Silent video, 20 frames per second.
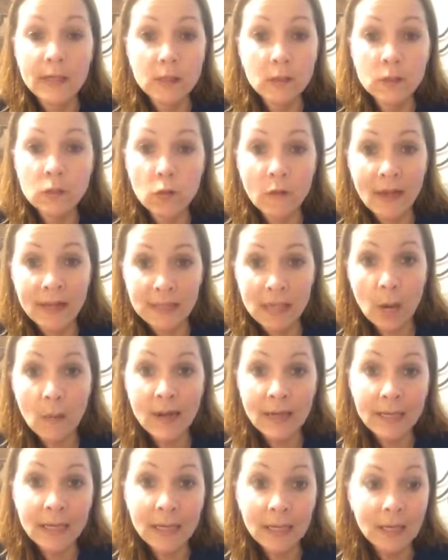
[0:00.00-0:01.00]
so that's how
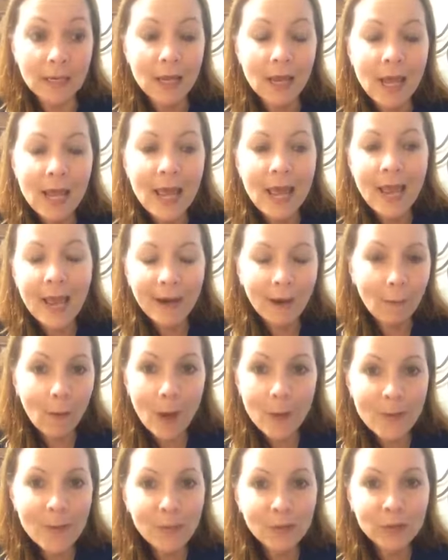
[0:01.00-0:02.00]
I eat. And a
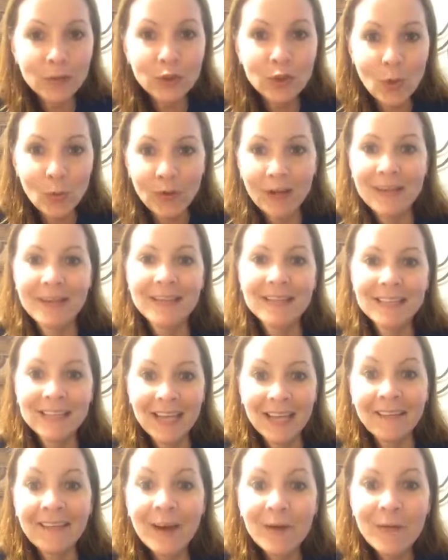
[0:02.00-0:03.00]
lot of people don't
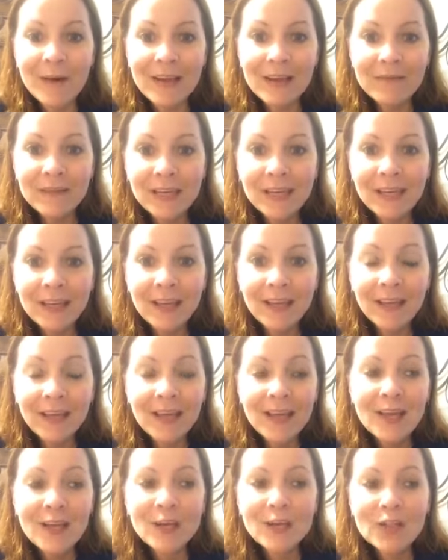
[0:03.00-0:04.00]
understand that way of eating.
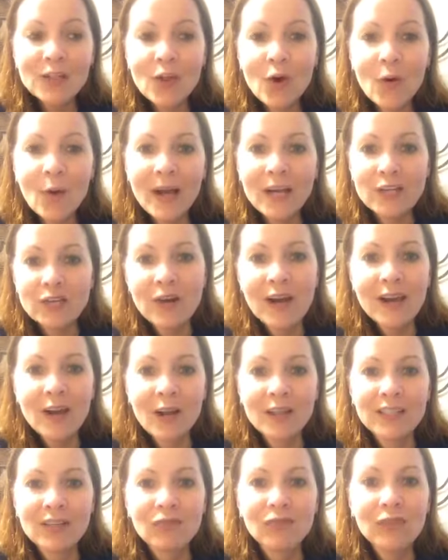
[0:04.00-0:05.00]
So I try
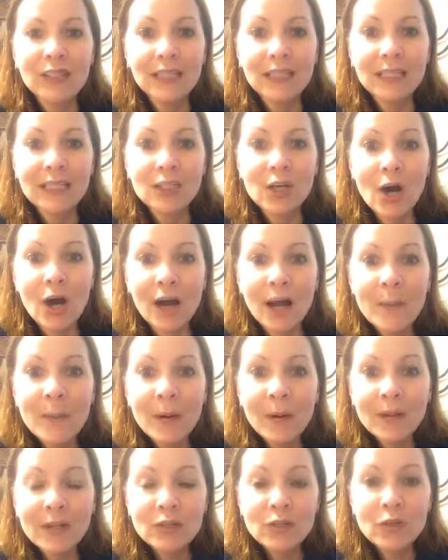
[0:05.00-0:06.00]
not to really talk
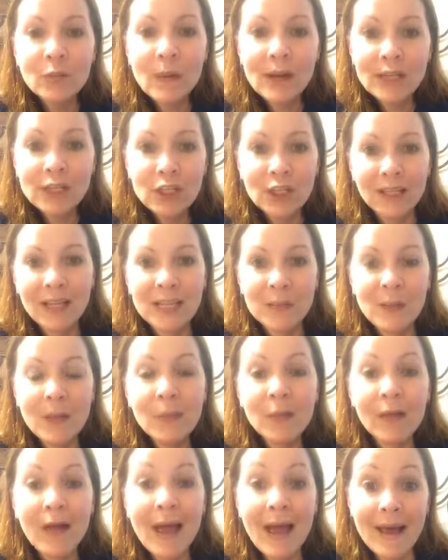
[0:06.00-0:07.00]
about it too much unless
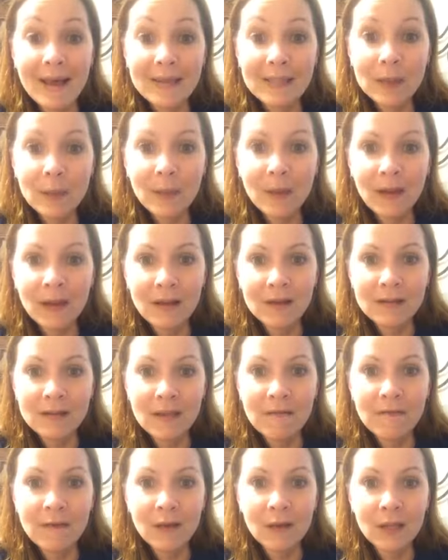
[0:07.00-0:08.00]
people ask, because
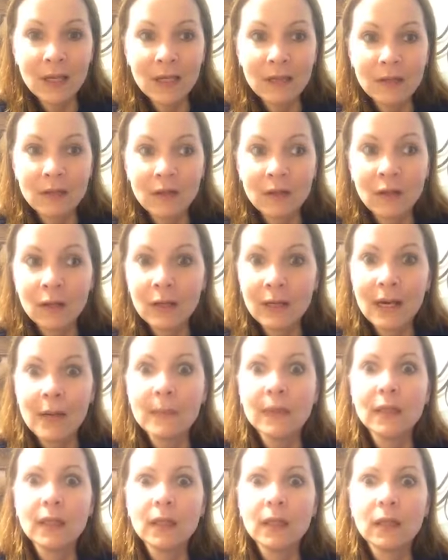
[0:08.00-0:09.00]
I feel like they're looking at
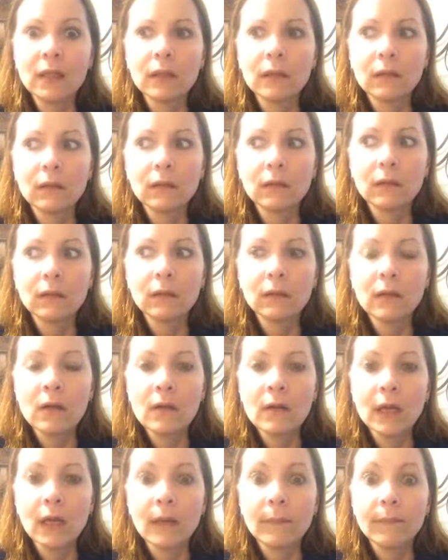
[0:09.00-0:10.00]
me like,
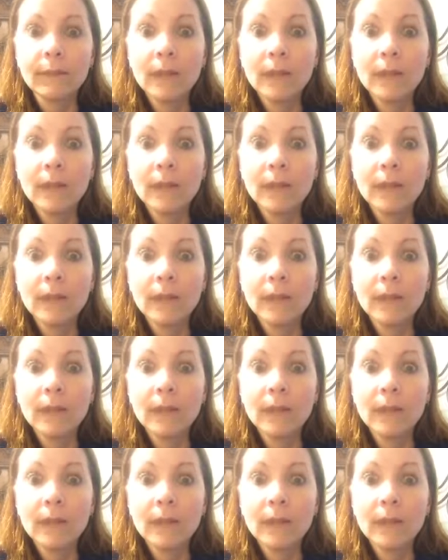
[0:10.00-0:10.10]
okay,